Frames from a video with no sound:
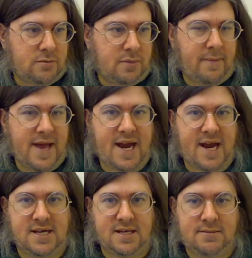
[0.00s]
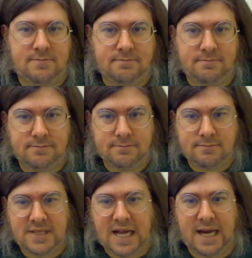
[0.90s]
but a bad idea.
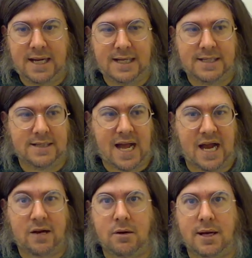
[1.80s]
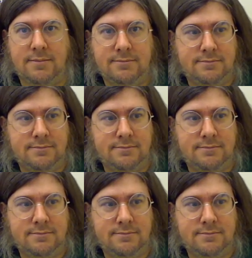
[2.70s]
I, uh, I agree.